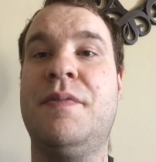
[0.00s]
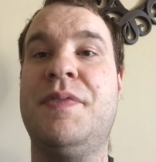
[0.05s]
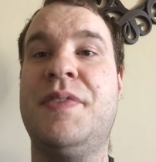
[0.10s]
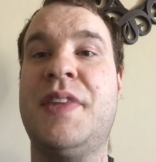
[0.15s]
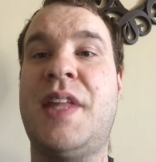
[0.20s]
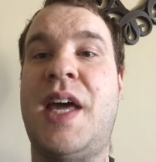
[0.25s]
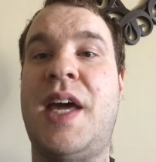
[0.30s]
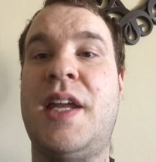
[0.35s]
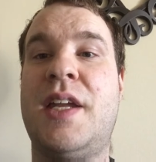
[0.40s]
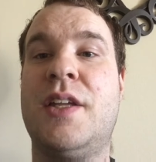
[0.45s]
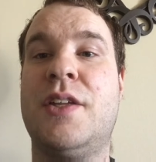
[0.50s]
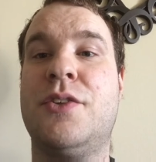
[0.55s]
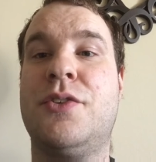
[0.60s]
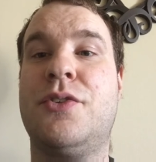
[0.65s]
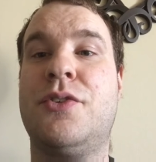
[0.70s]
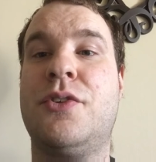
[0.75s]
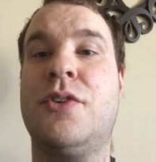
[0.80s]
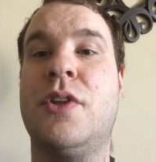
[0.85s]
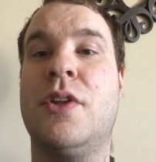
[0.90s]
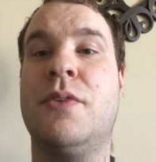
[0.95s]
And that
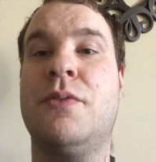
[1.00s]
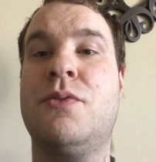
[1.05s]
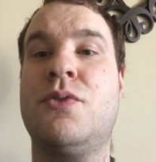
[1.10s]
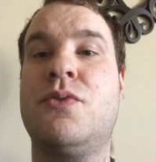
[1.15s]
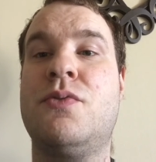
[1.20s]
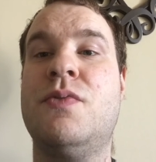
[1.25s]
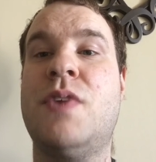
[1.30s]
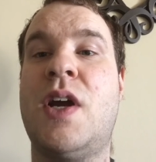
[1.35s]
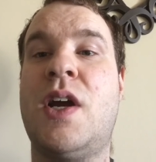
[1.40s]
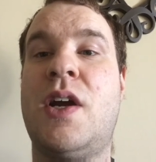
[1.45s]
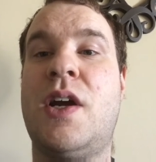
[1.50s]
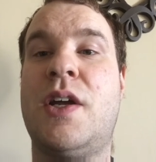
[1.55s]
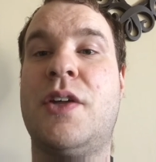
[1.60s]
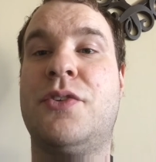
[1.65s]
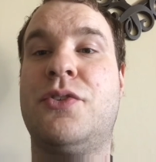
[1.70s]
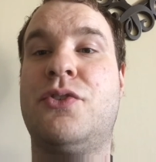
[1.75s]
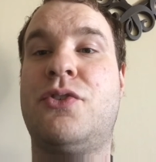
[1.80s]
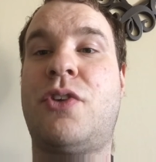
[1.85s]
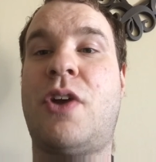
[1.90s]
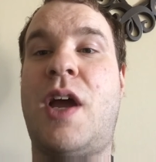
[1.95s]
is the
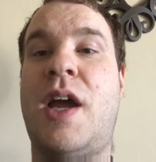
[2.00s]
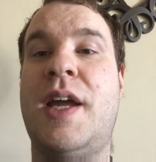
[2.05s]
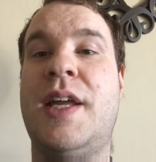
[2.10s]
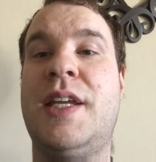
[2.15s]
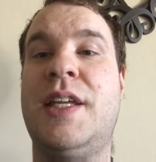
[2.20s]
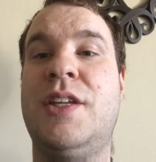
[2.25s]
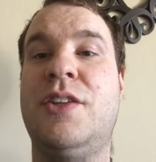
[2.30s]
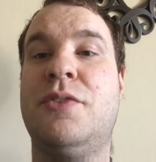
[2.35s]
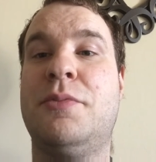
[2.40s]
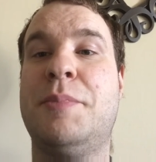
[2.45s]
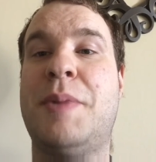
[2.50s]
various Chinese